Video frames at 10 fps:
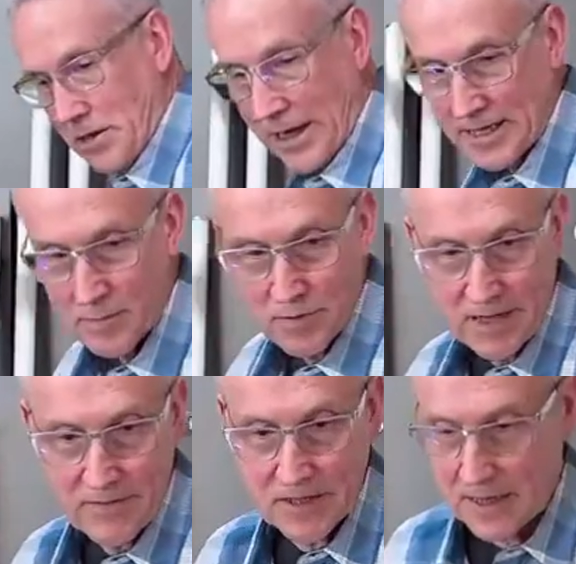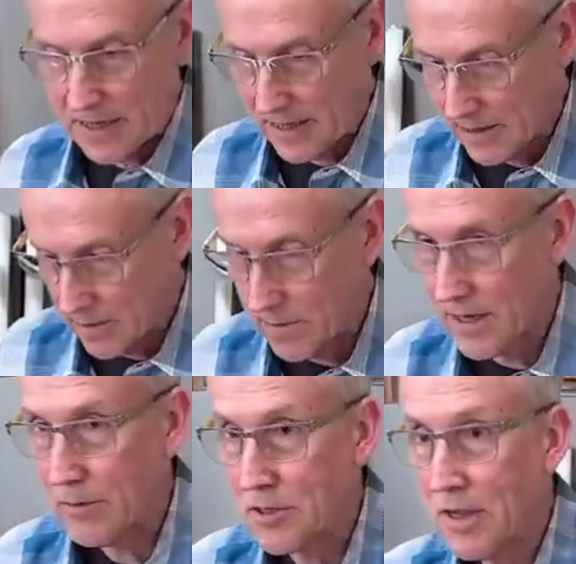you guys believe he's going to eat the whole
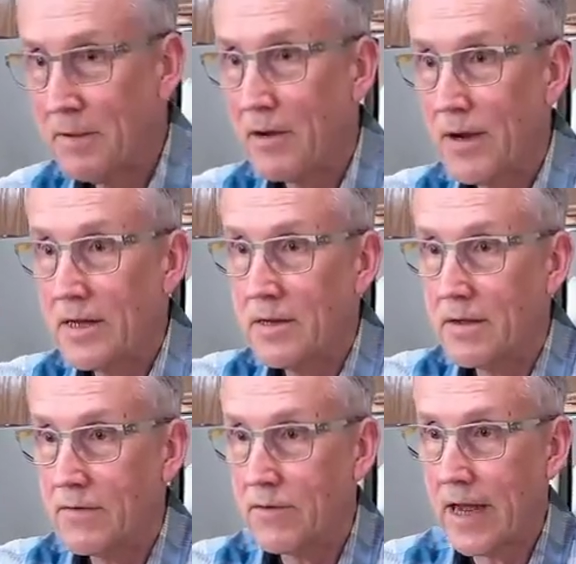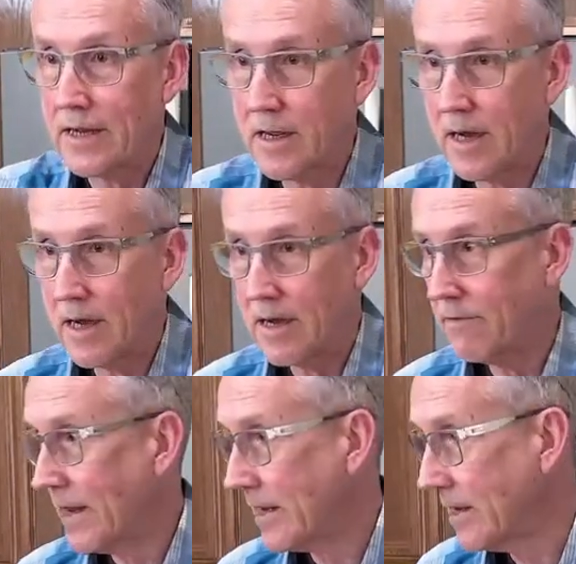thing? Would you give me a red flat
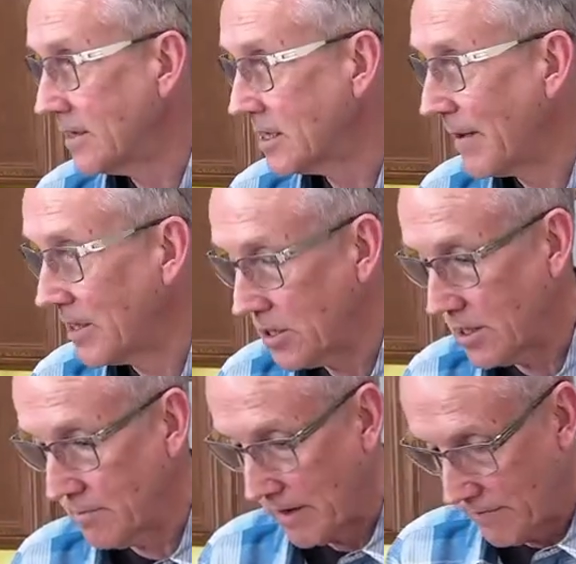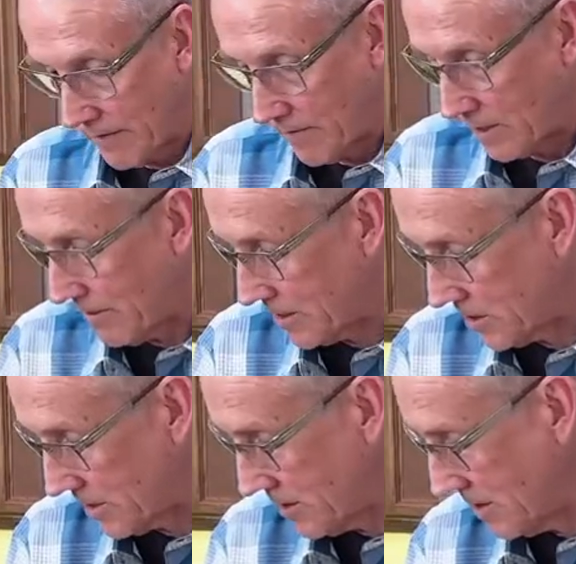end spatula, my favorite
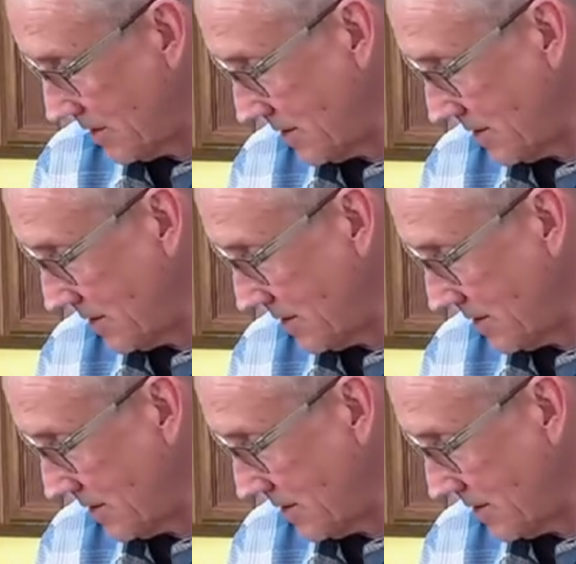spatula?